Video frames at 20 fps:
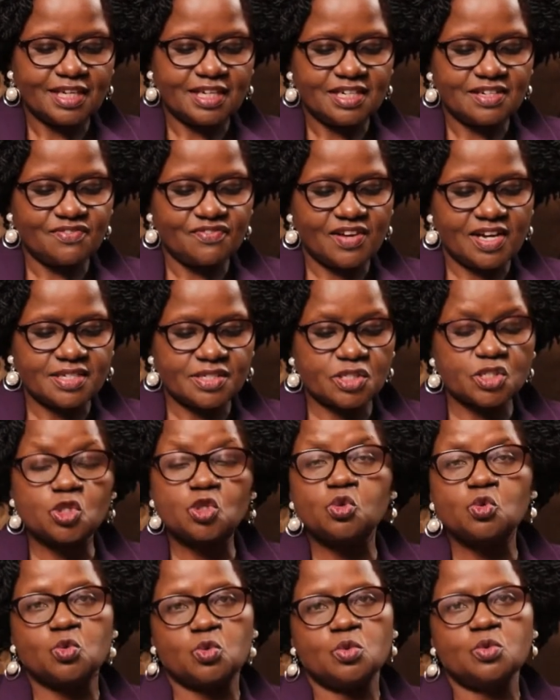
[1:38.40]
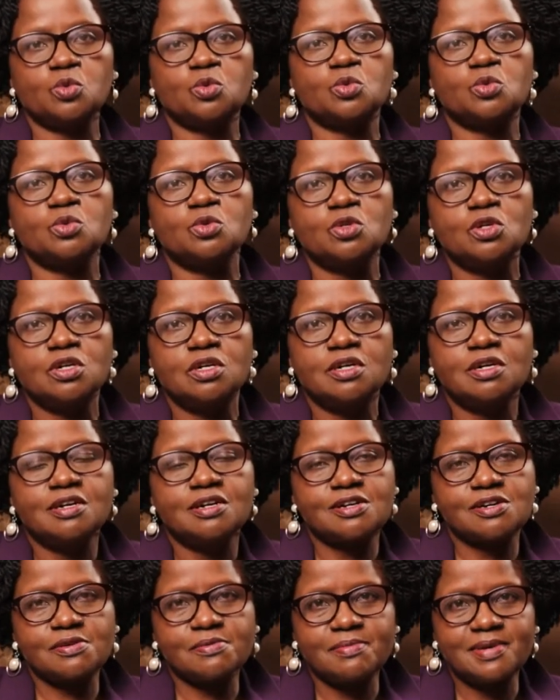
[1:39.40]
and verse 2.
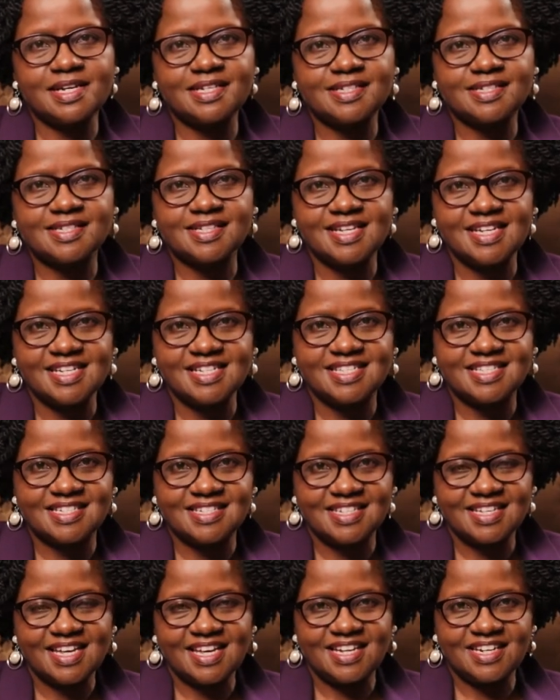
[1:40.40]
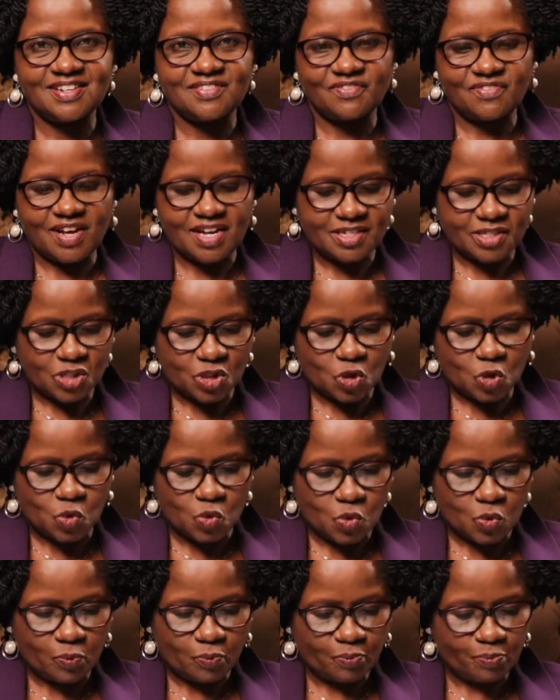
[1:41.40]
Romans 8 and verse
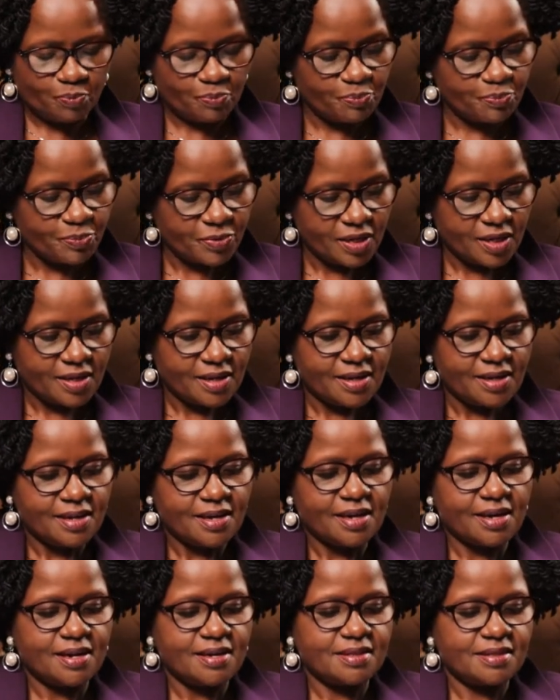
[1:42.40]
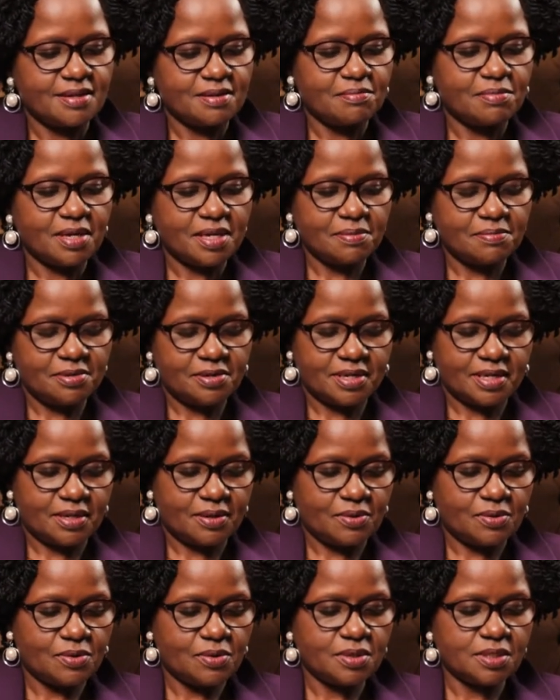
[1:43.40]
2. And the Bible
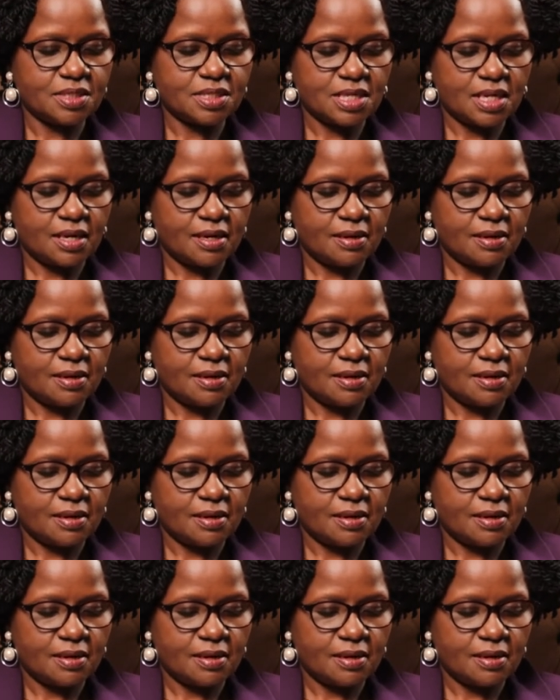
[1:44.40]
records,